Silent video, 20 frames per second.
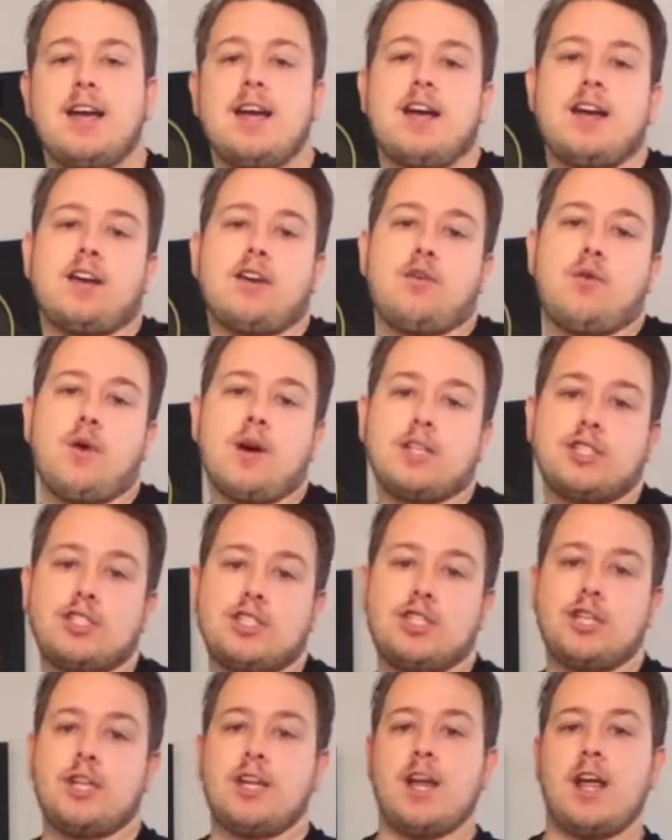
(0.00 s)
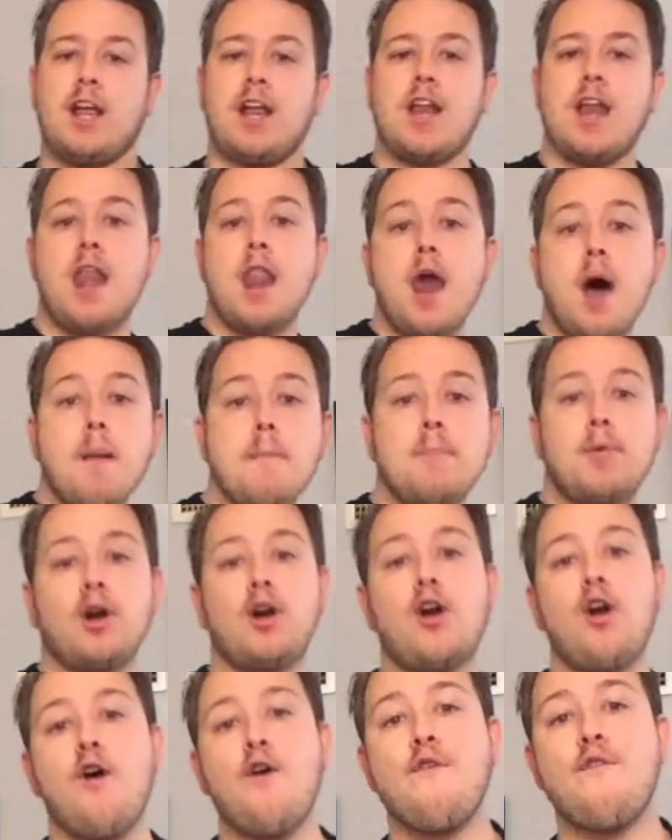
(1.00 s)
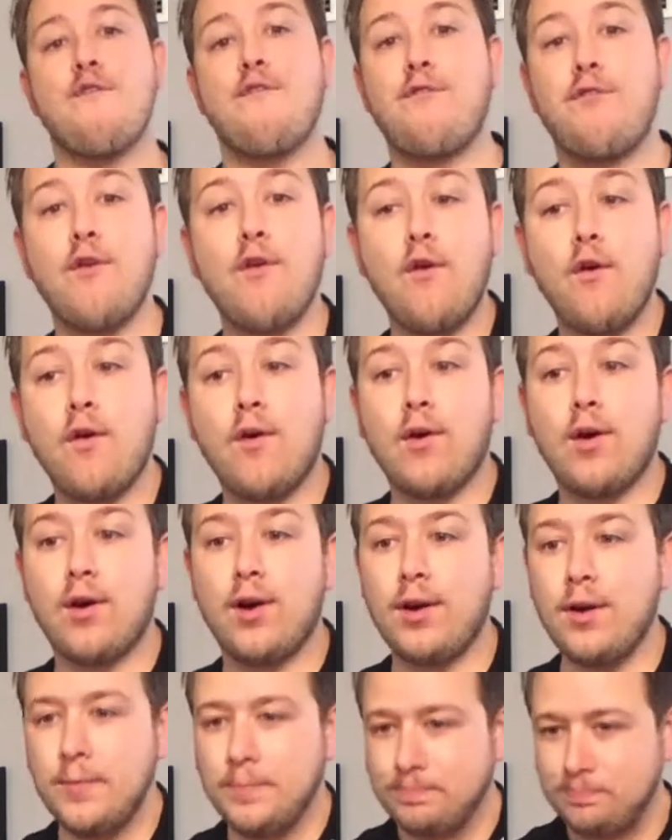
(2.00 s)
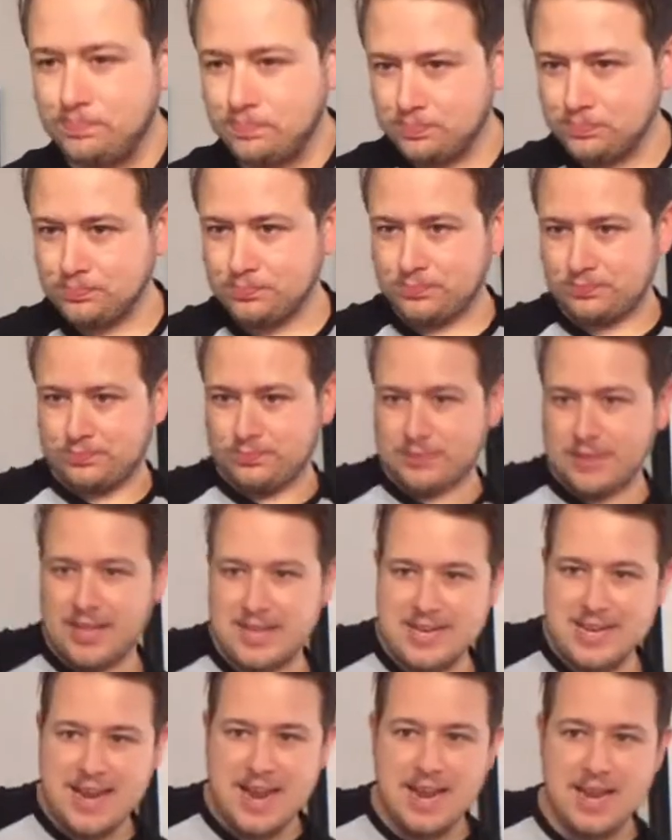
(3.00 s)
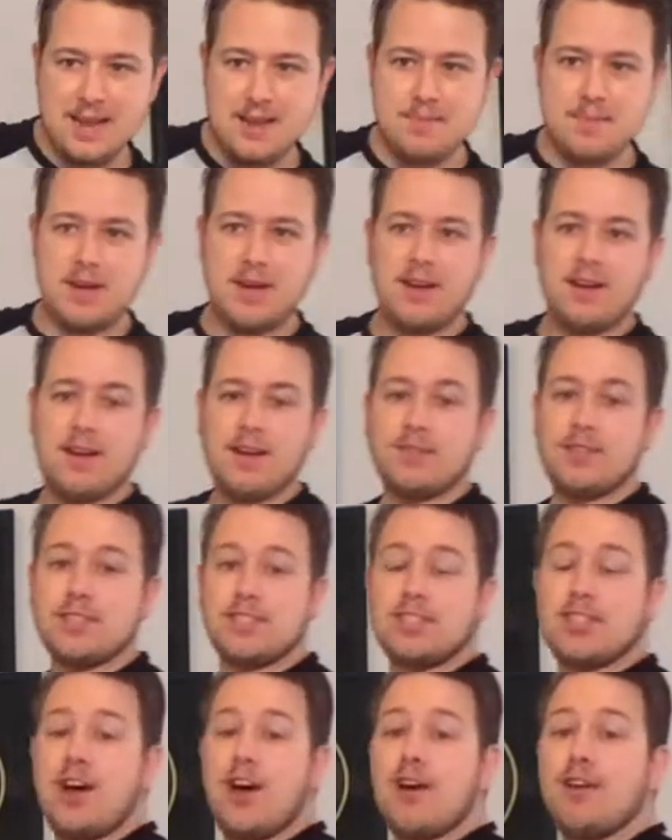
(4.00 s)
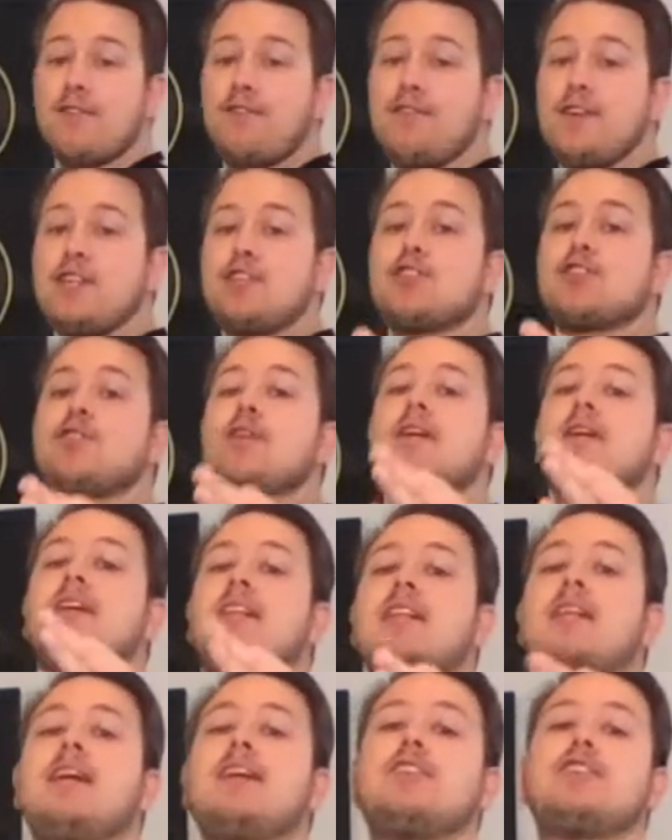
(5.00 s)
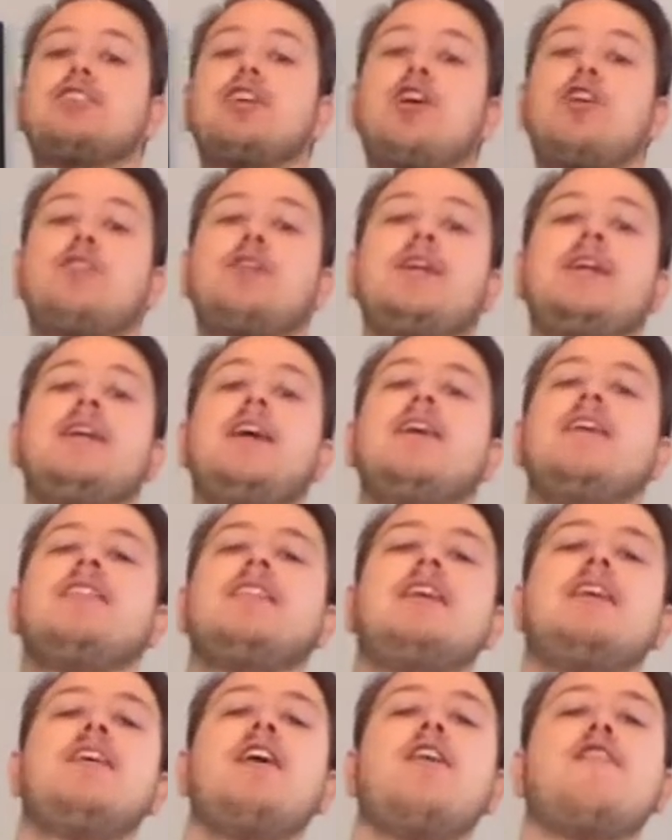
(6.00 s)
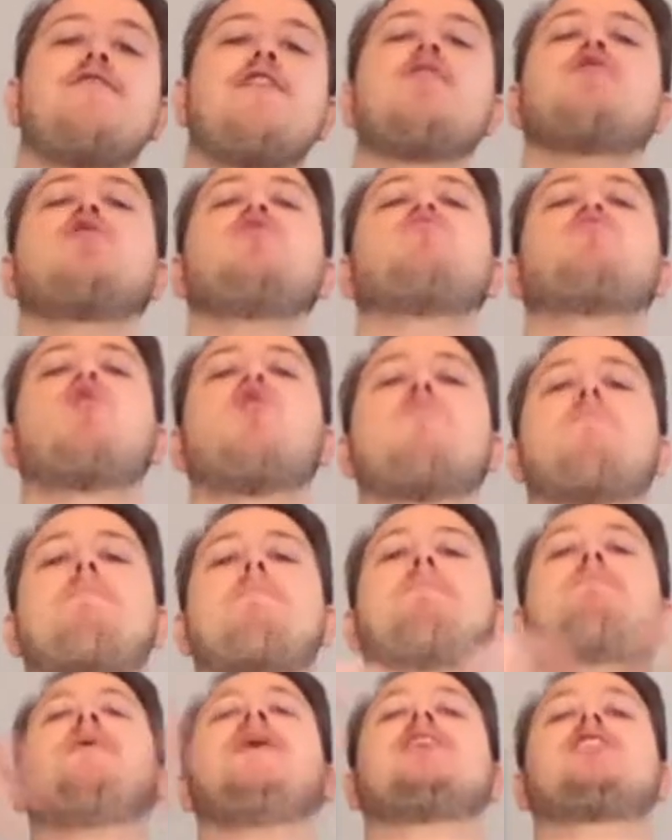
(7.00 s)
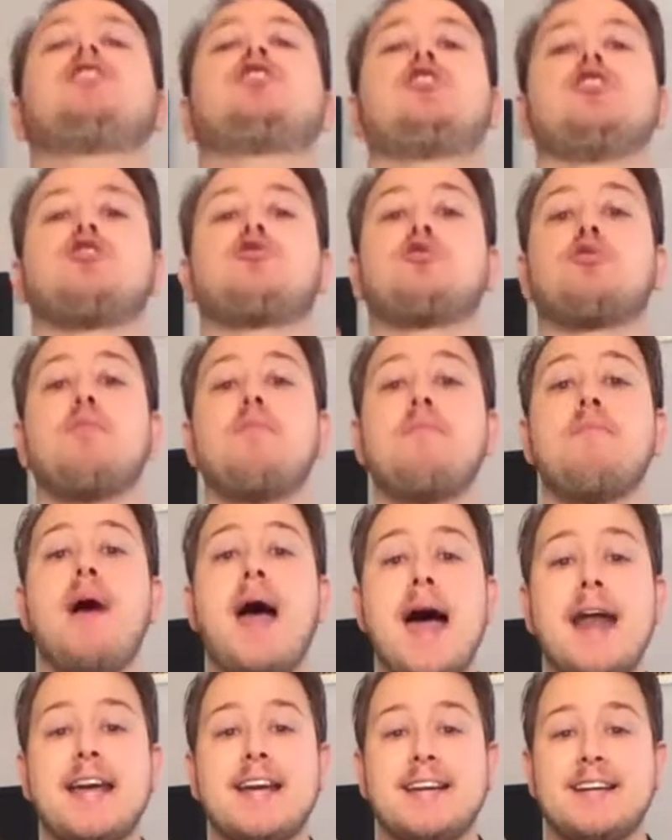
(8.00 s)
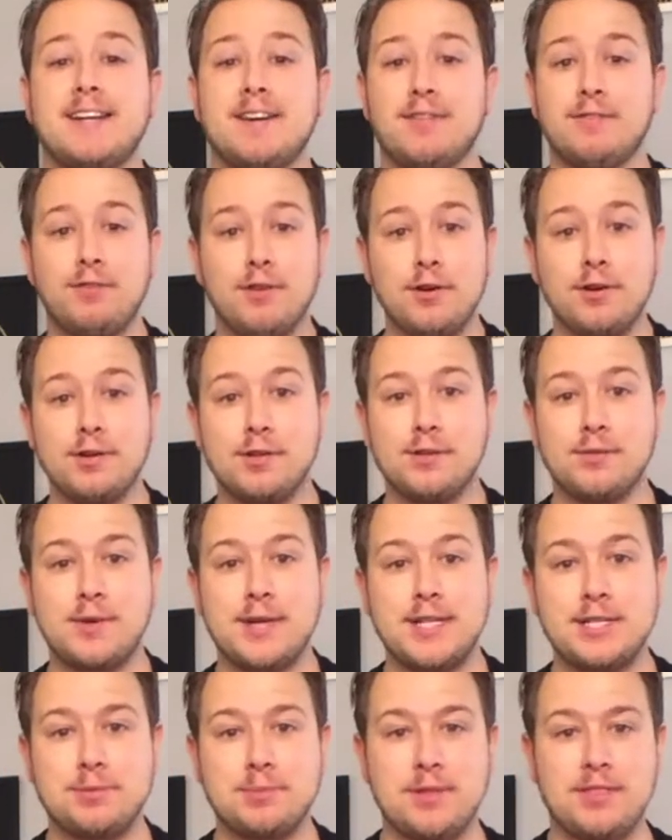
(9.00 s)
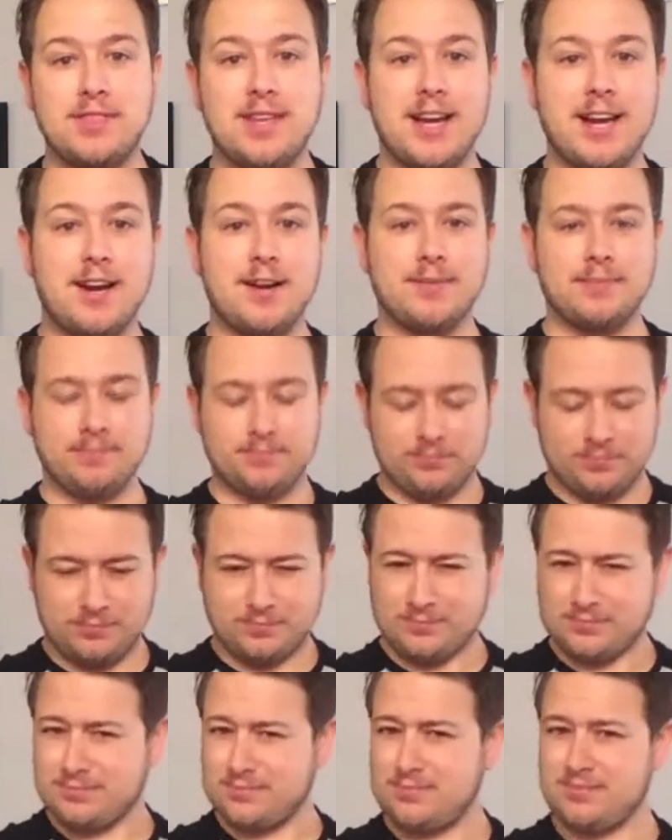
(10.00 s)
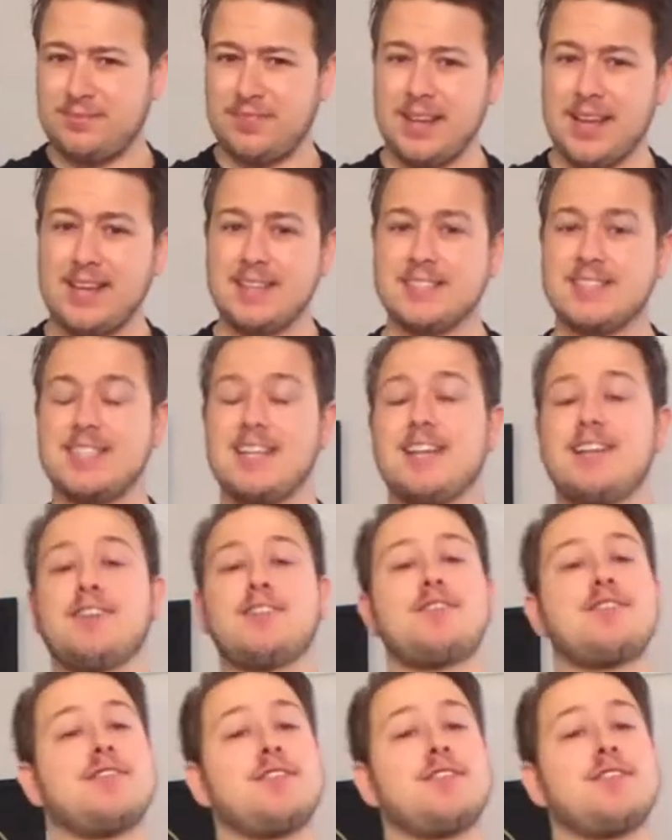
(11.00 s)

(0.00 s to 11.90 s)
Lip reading: question number 4. The name of the song featuring Claire Toney, the very robust, dramatic vocal arrangement there. It is none other than The